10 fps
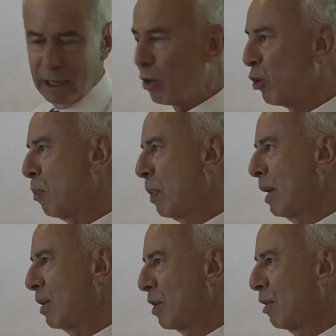
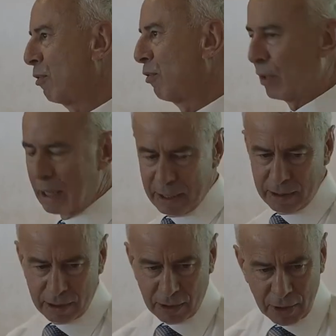groupings of
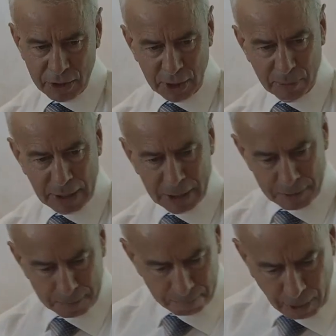
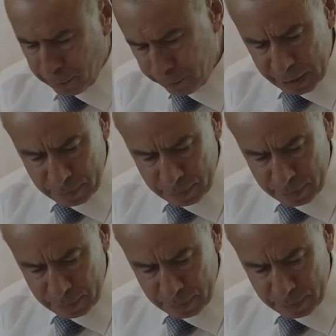ICPs, of